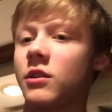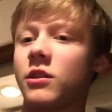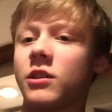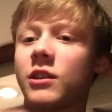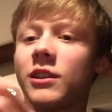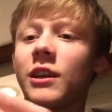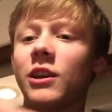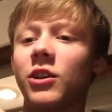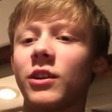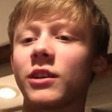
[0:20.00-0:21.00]
So you're
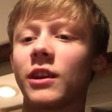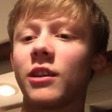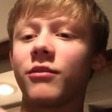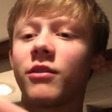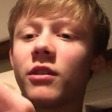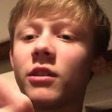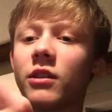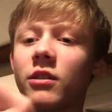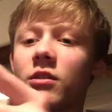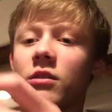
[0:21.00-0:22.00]
going to do this, kind of, like
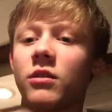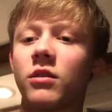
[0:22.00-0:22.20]
this.